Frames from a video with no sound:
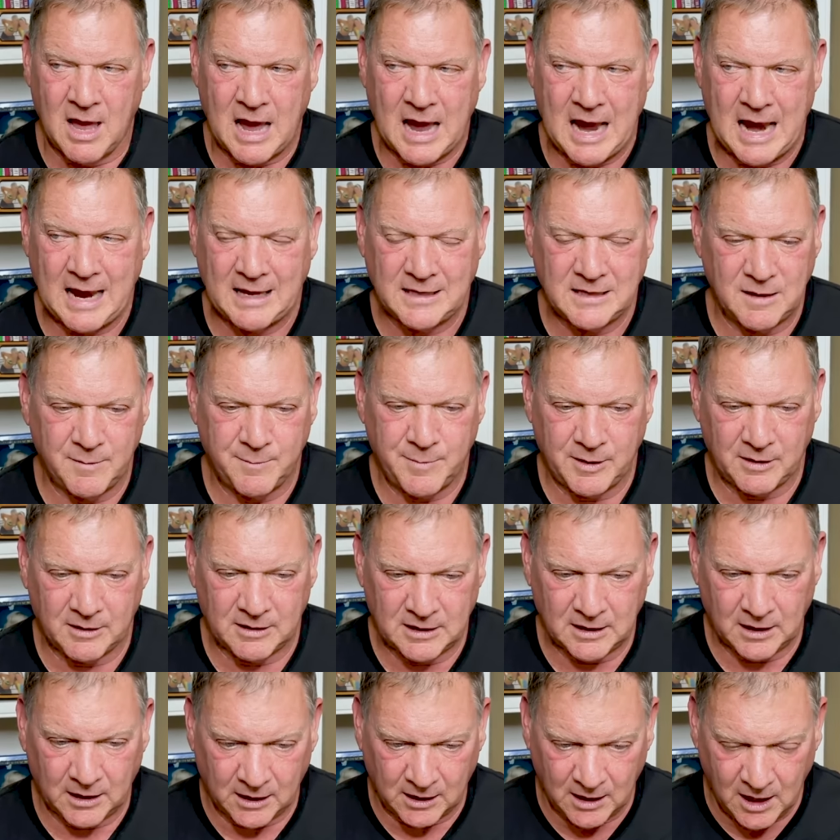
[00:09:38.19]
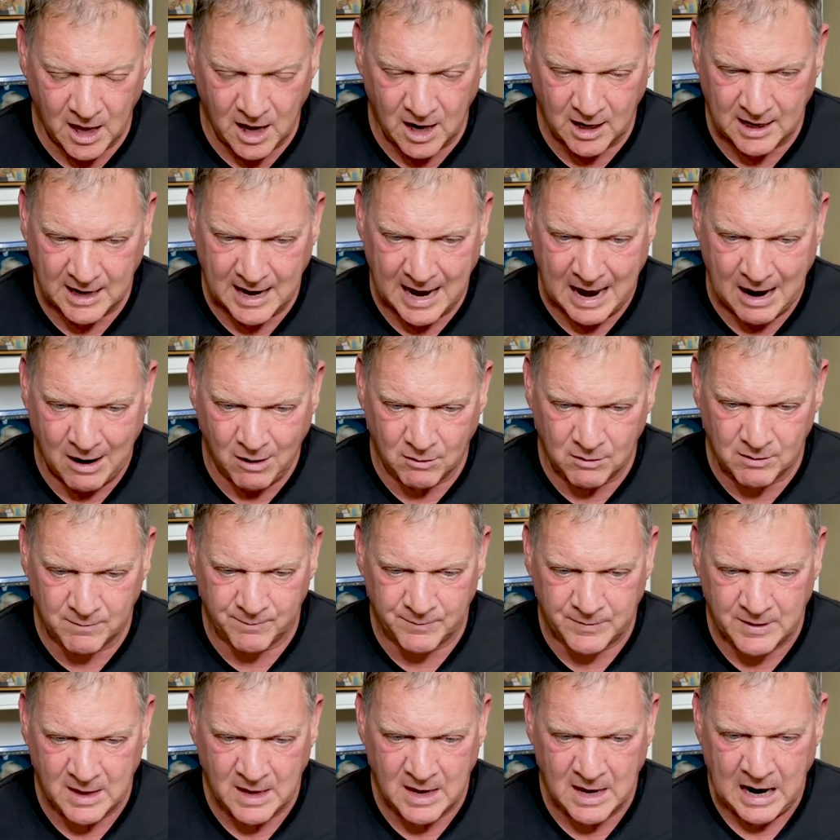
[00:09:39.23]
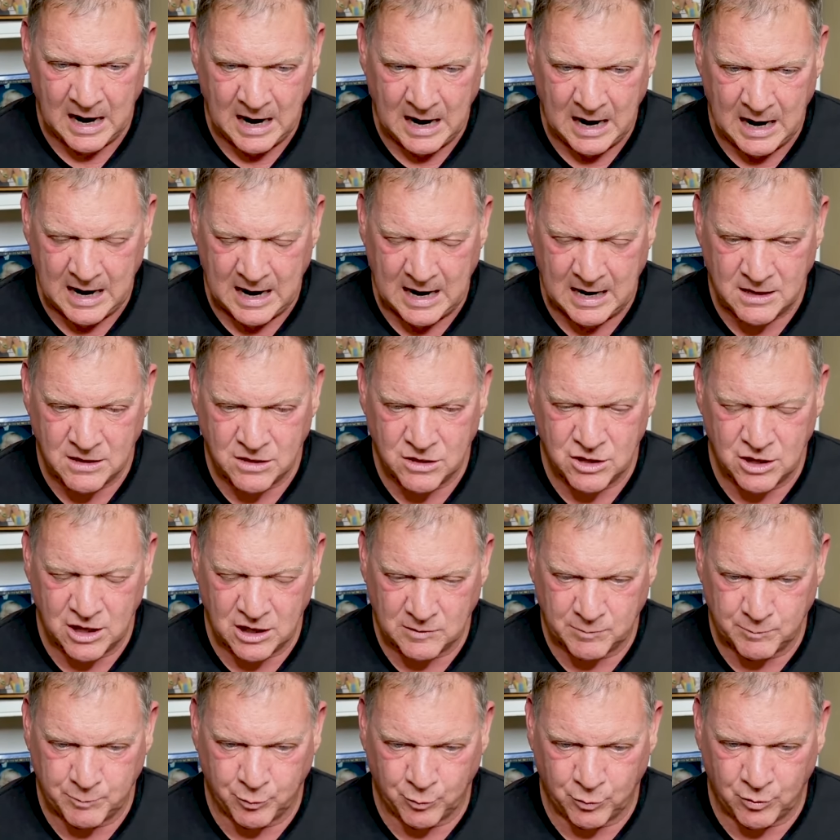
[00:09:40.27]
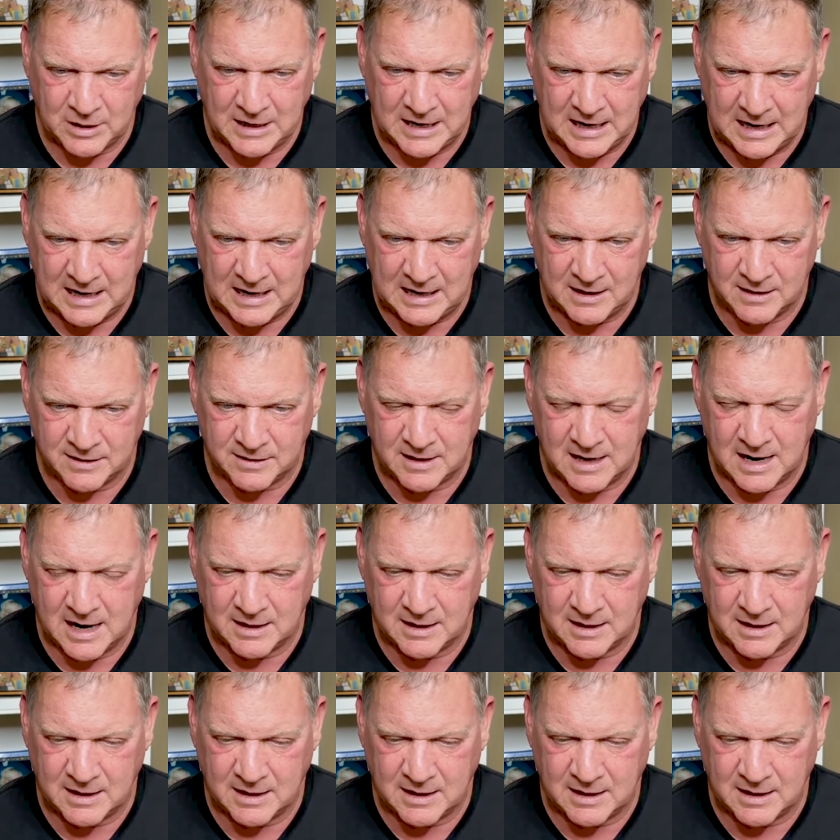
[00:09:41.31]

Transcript: I had the ability to lock out and just breathe.